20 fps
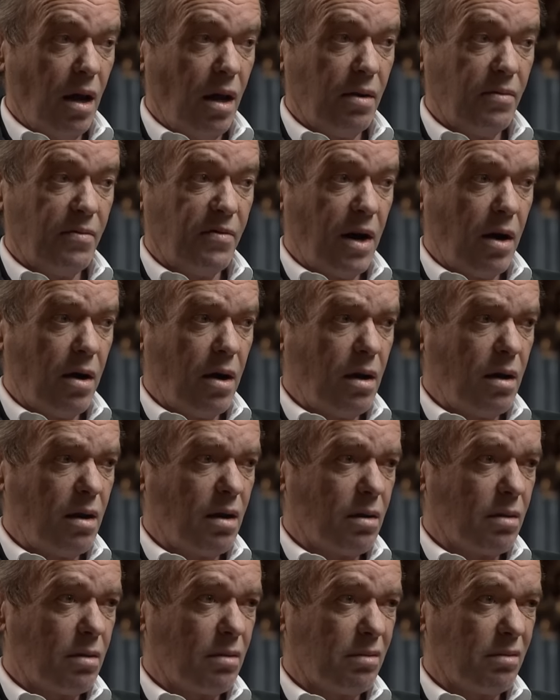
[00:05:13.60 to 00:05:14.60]

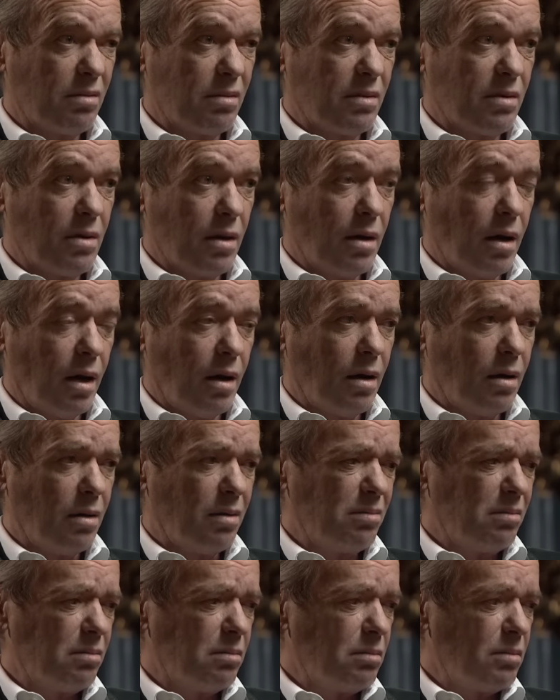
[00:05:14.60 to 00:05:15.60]
very,
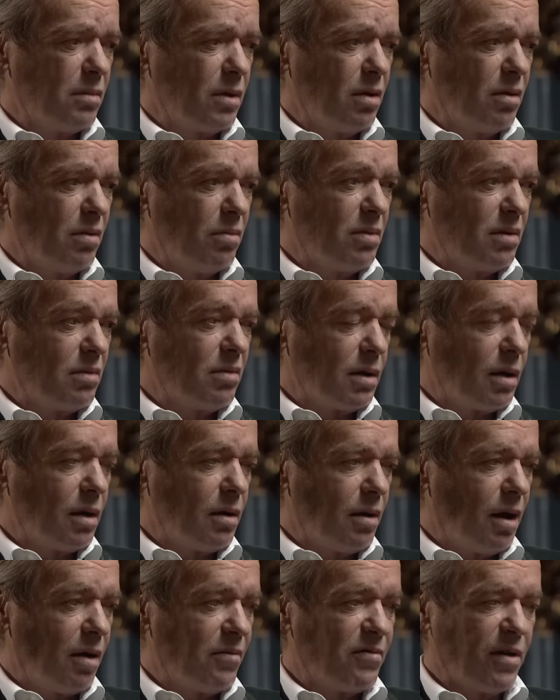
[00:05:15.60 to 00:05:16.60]

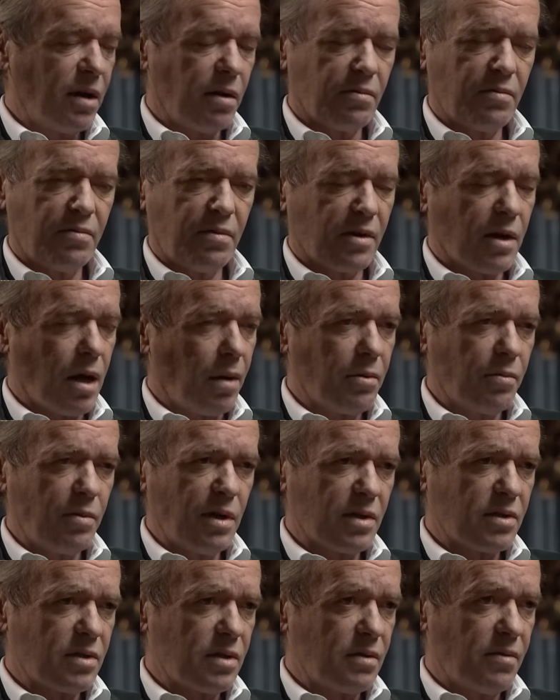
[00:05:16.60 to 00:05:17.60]
I felt for a couple of
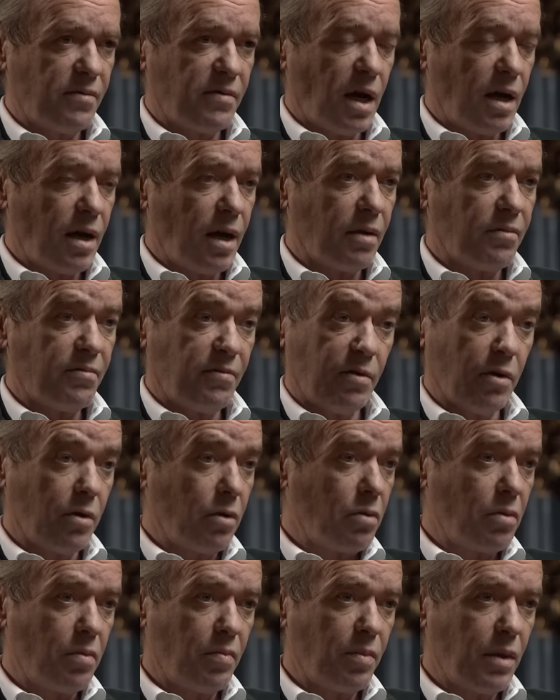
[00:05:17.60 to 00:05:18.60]
weeks as if I had
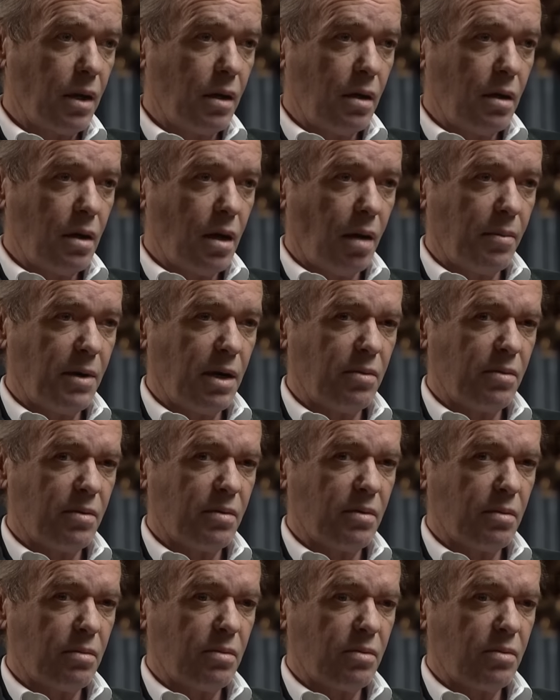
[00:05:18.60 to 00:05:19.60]
flu. I mean,
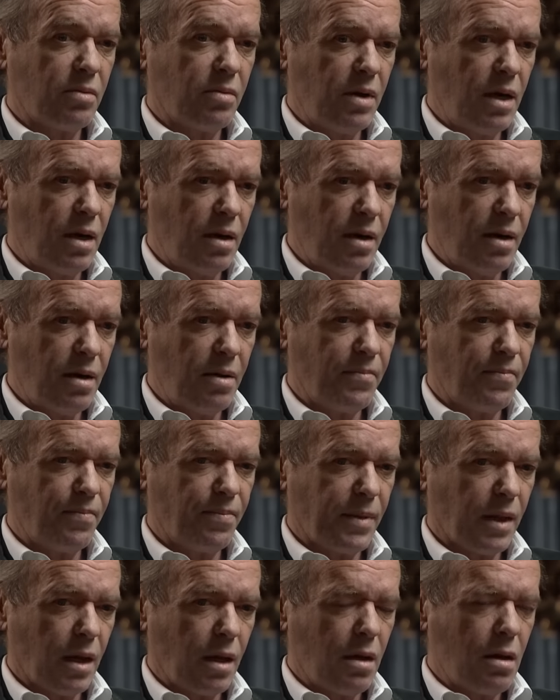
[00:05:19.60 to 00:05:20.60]
it was really
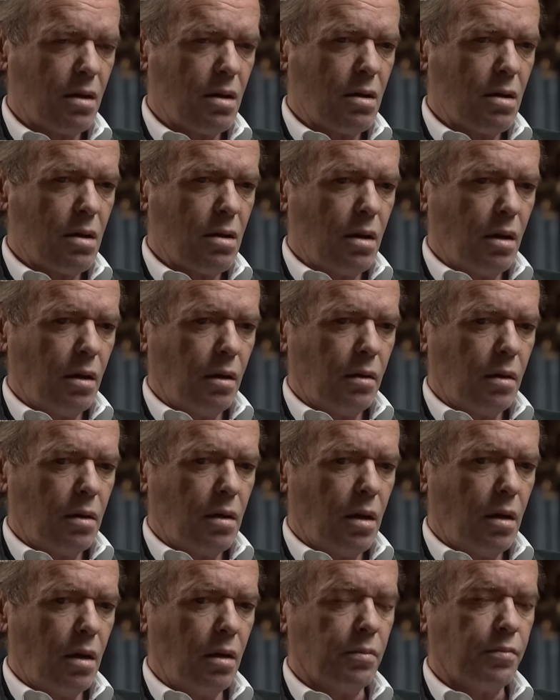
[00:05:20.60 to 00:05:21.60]

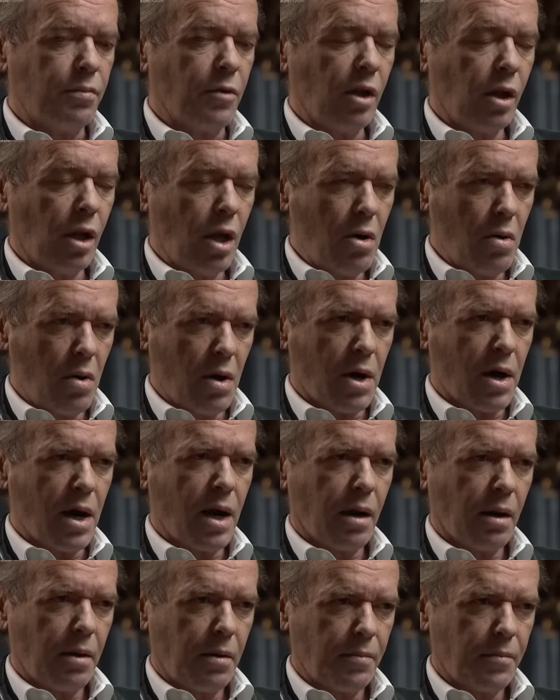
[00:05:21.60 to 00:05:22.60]

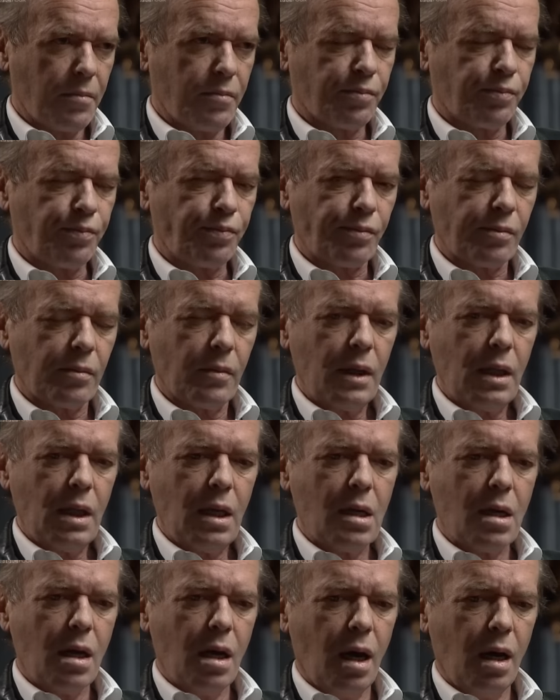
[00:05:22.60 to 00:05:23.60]
lowering.
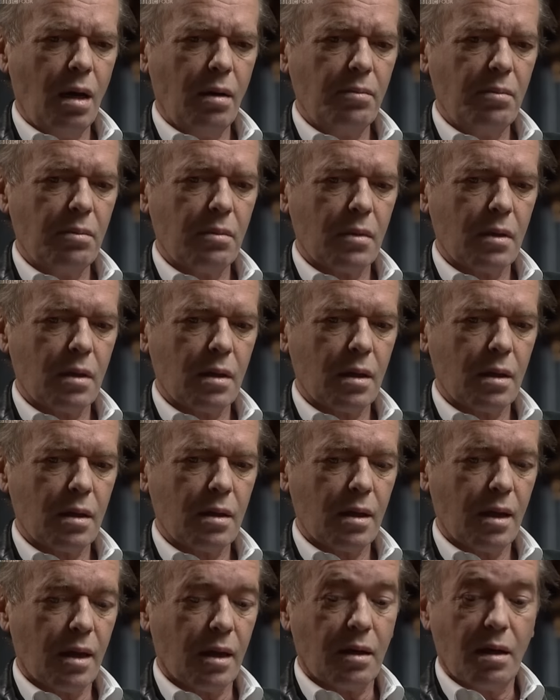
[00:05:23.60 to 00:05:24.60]
And
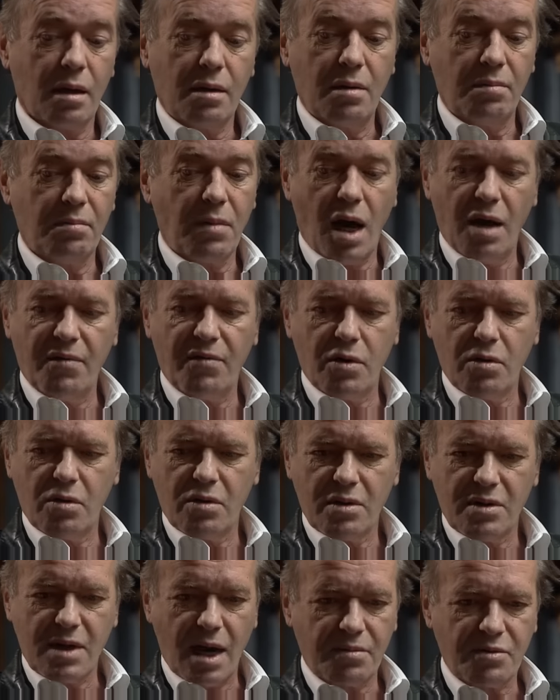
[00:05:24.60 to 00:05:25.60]
in my view,
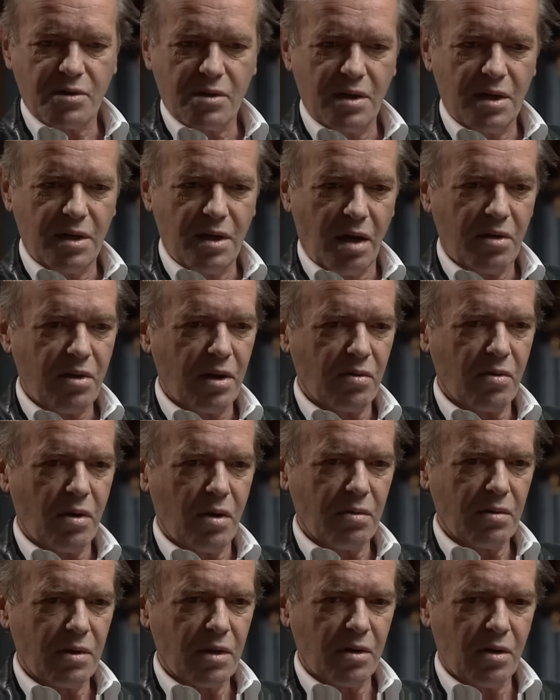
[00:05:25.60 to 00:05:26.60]
there's absolutely nothing
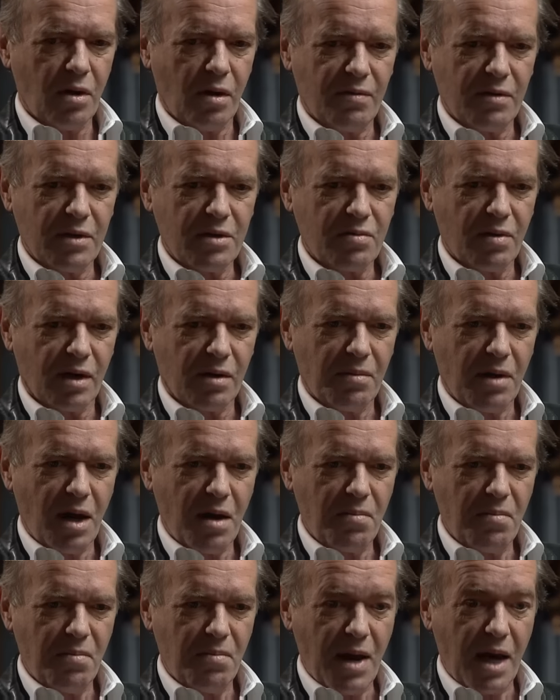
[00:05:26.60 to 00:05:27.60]
wrong with the novel. It's one of my
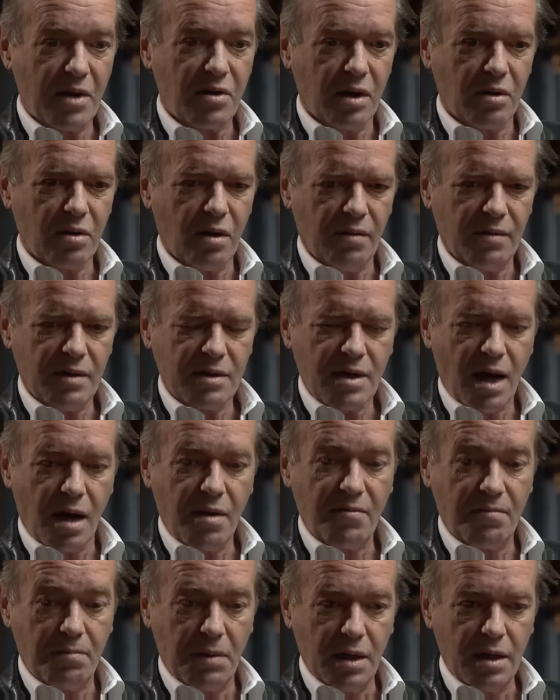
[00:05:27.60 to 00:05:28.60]
better novels, I
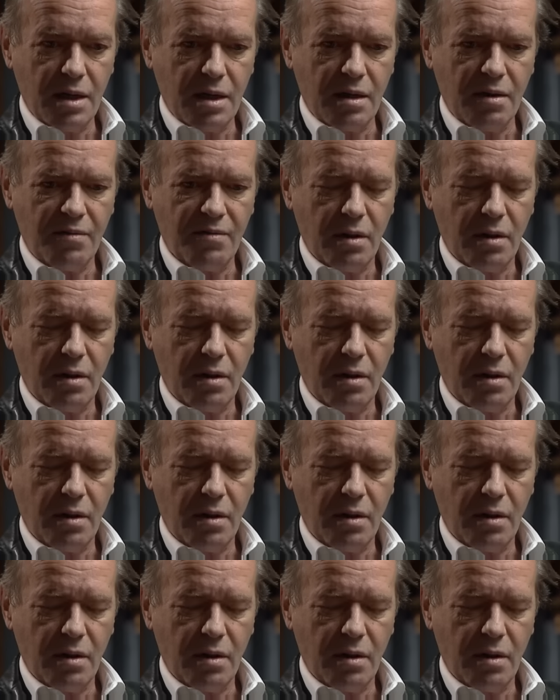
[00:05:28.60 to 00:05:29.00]
believe.